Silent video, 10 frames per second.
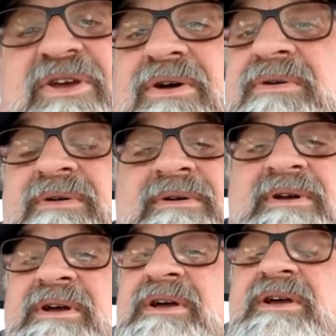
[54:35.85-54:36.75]
Okay.
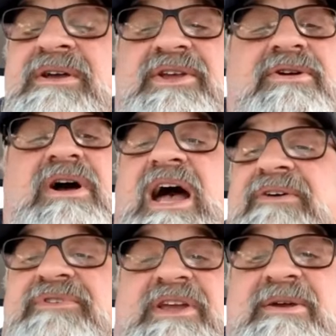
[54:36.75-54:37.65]
And you
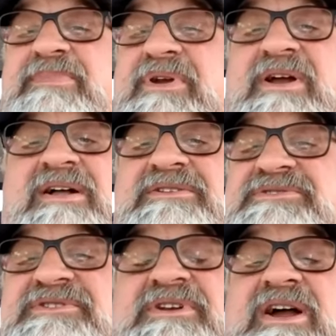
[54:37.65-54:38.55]
have to keep your
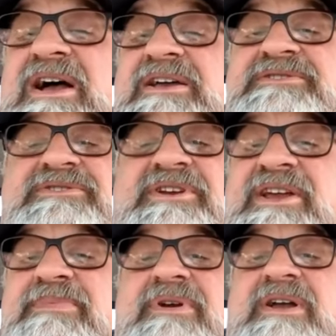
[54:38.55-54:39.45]
guns. Guys,
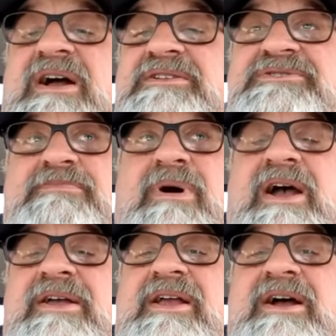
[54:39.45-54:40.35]
keep your guns.
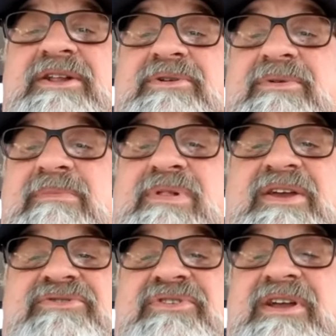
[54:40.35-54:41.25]
Buy a gun to
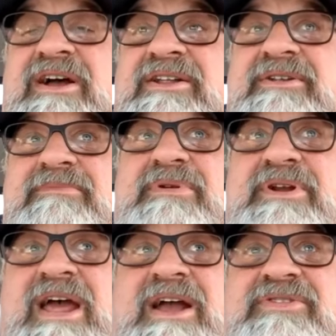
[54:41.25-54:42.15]
replace the gun and
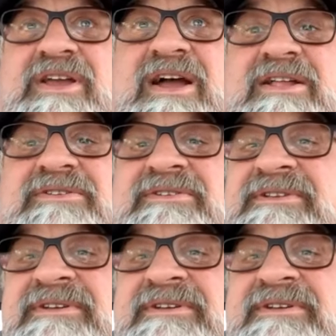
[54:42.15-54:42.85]
protect the gun. Mm-hmm.